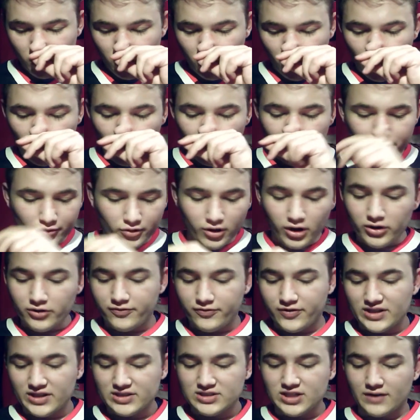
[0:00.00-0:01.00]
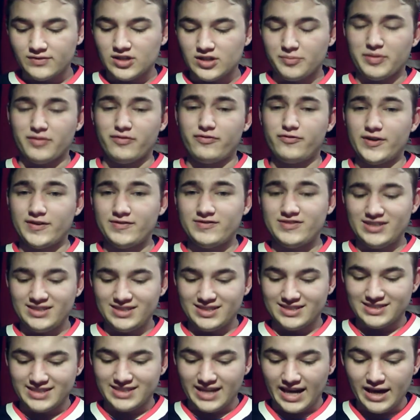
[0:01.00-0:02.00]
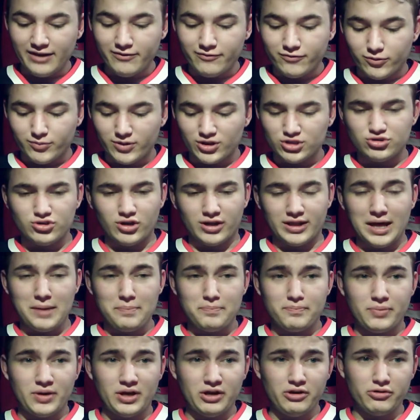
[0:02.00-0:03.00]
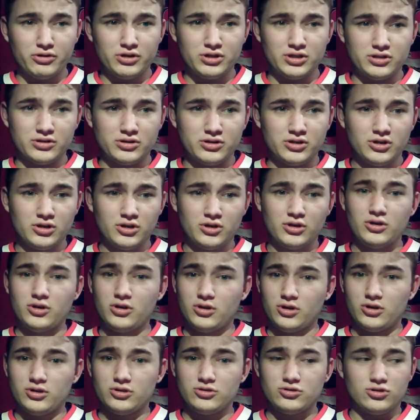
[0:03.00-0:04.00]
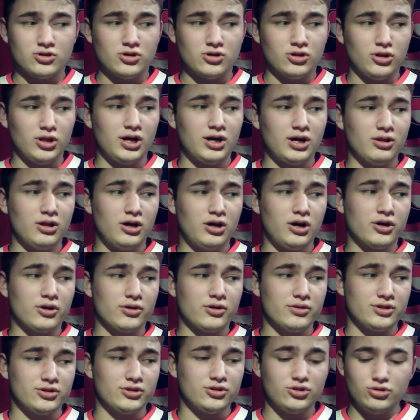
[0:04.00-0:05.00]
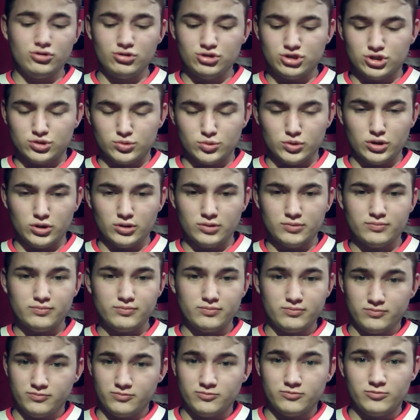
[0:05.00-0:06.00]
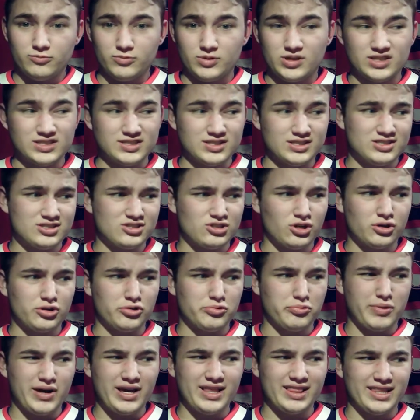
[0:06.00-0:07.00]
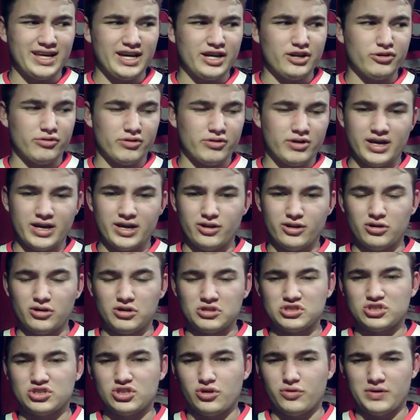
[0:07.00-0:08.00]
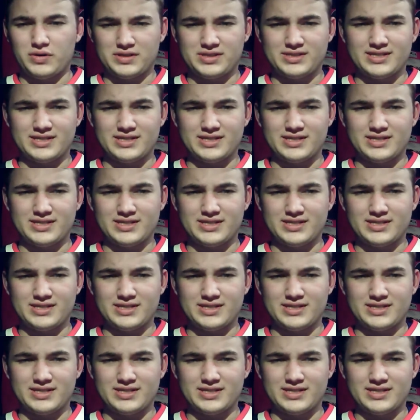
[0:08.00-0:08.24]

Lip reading: Overall, the faceoffs have been 15-10 for Montreal. That period took a lot longer than usual because it started way later, and also